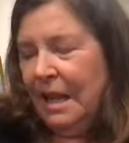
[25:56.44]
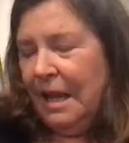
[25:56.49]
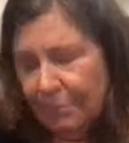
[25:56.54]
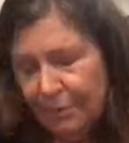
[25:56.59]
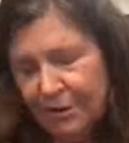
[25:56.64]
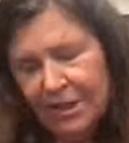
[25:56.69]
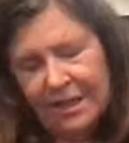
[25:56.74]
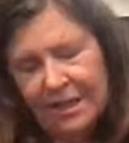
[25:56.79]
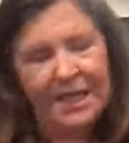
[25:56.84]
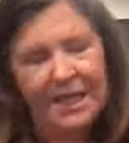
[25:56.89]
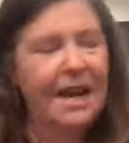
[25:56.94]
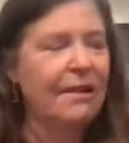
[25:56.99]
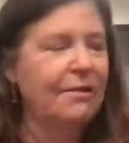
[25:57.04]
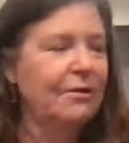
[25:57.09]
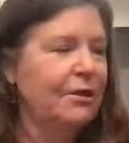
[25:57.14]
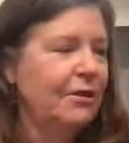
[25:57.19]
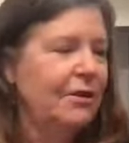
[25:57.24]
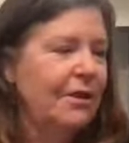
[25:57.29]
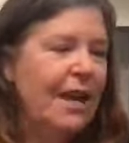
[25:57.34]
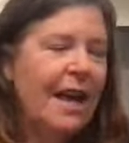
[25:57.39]
just now,
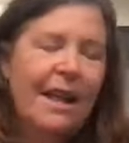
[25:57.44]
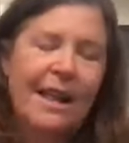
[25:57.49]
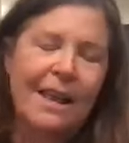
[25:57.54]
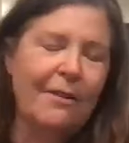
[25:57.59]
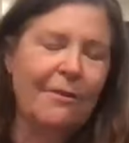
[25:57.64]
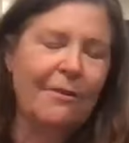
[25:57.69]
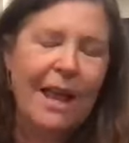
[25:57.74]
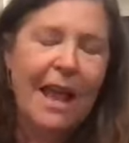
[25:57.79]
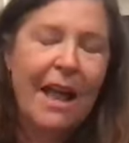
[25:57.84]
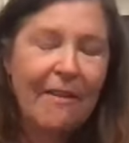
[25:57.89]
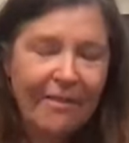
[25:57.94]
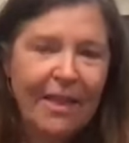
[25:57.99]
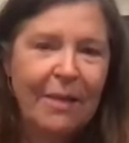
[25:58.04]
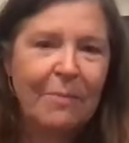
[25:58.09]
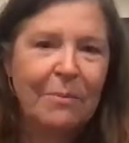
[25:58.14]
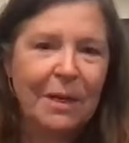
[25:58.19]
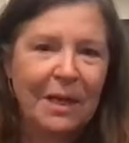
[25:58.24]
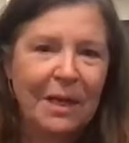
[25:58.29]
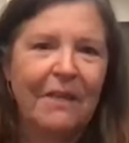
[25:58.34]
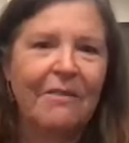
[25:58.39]
I don't have
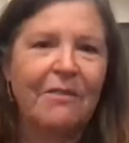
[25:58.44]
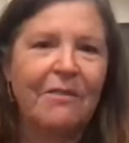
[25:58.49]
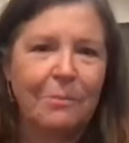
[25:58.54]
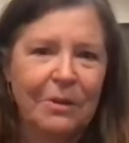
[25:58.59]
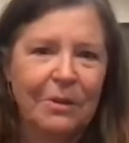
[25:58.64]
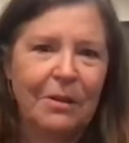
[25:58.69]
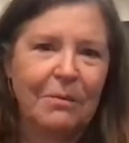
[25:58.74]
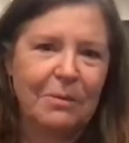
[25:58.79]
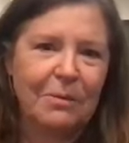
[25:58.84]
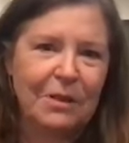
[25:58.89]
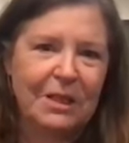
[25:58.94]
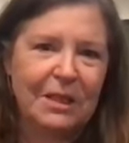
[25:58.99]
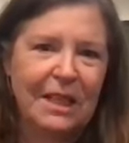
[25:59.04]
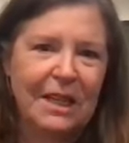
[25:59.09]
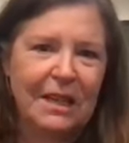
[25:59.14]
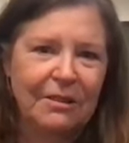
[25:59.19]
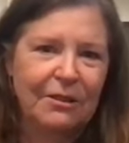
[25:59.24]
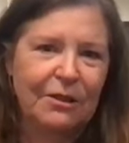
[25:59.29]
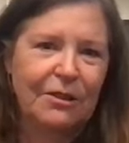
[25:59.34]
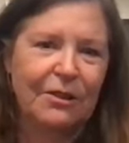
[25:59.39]
that many of them. So I'm just
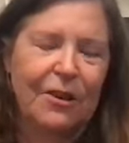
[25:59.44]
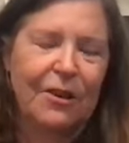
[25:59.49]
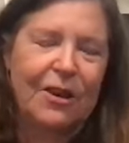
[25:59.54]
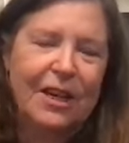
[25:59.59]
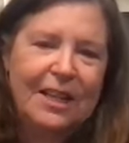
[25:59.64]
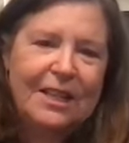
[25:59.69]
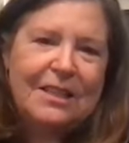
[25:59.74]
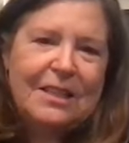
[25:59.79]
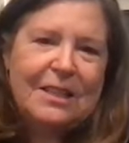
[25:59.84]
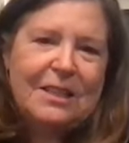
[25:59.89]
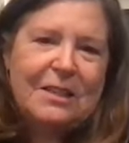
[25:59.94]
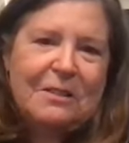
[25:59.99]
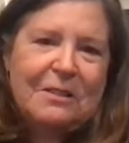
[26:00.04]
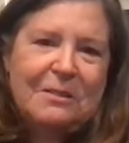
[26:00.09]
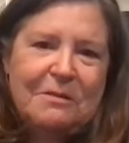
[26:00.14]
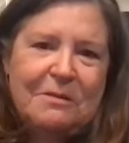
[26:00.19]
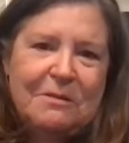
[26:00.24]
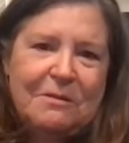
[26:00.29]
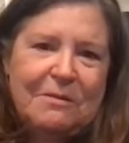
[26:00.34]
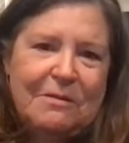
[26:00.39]
now starting to
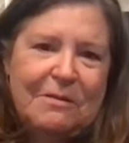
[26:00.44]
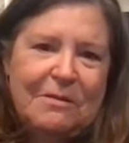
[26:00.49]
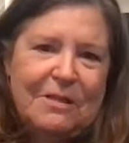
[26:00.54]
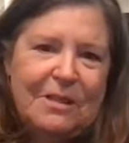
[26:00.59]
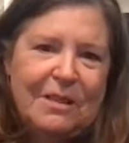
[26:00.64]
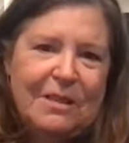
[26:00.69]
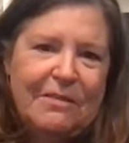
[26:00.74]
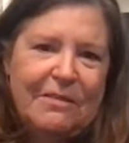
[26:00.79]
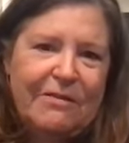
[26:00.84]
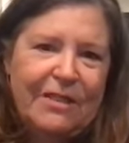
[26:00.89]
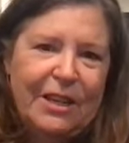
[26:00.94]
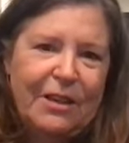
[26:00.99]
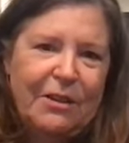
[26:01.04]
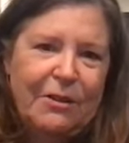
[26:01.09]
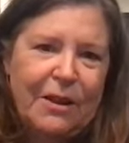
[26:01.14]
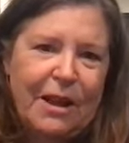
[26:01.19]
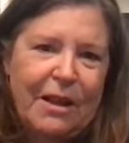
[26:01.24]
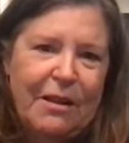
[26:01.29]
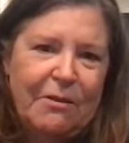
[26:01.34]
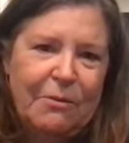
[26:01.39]

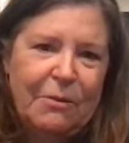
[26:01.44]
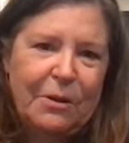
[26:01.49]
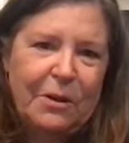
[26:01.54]
figure out.